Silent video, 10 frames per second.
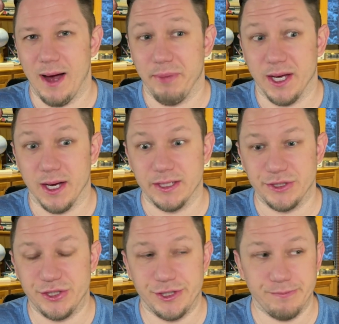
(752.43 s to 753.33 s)

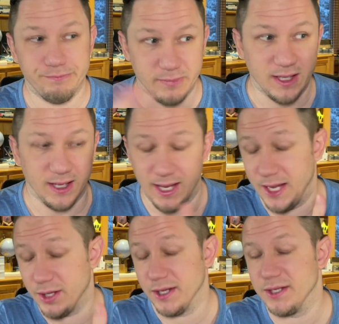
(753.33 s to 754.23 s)
because
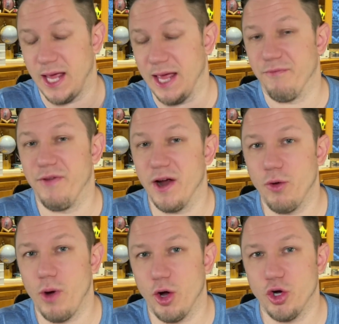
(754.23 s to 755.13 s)
it very
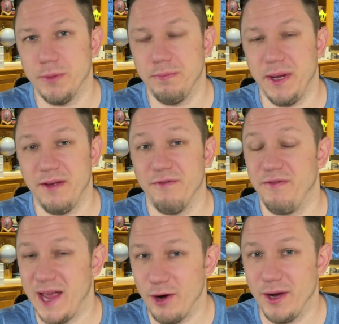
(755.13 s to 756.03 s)
well could be
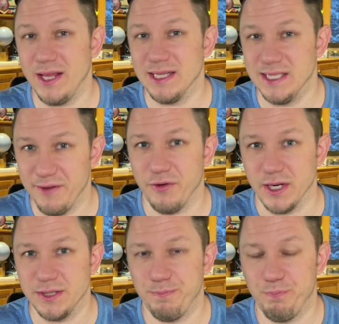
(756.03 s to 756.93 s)
very
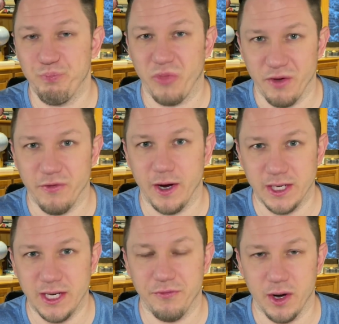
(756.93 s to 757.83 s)
different
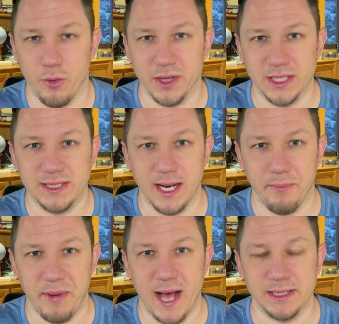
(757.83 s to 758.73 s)
on what the
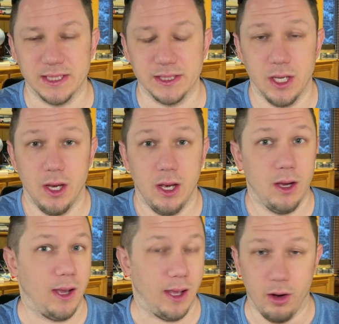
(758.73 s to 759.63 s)
Senate passes.
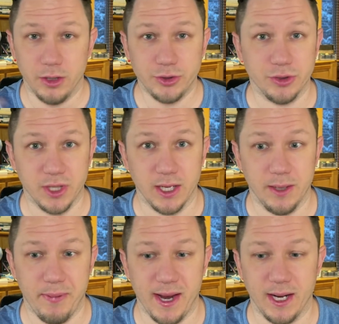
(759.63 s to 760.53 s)
It also is going to
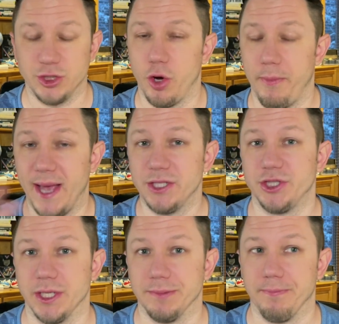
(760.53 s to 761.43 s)
depend on Joe
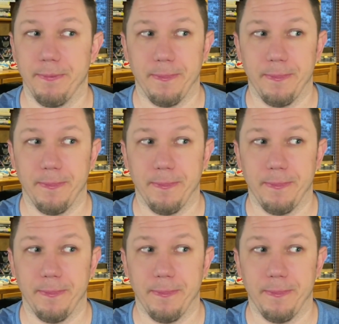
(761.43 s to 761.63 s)
Manchin